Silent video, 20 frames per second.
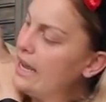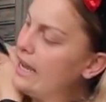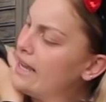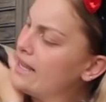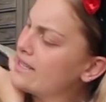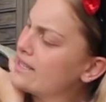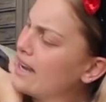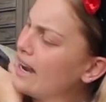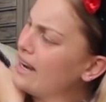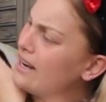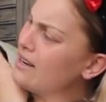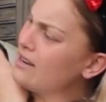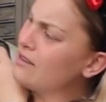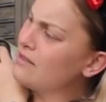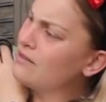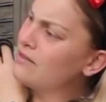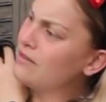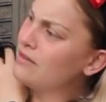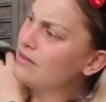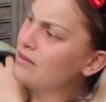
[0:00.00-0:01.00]
It's kind
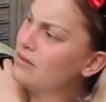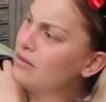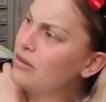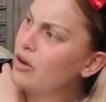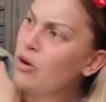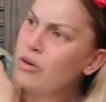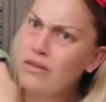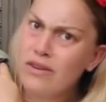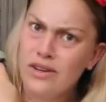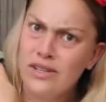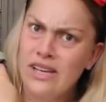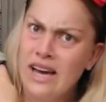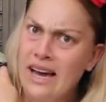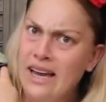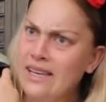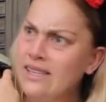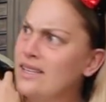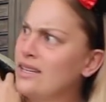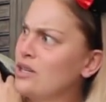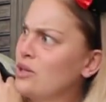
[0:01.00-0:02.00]
of
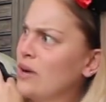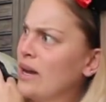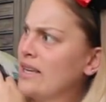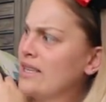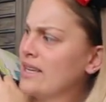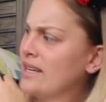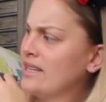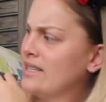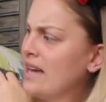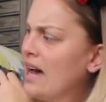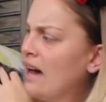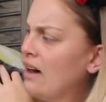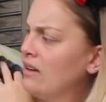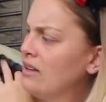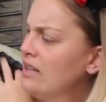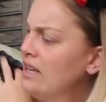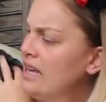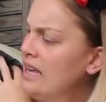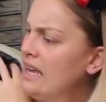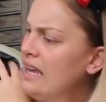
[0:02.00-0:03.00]
oversized, as you guys can
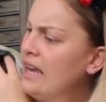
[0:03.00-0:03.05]
tell,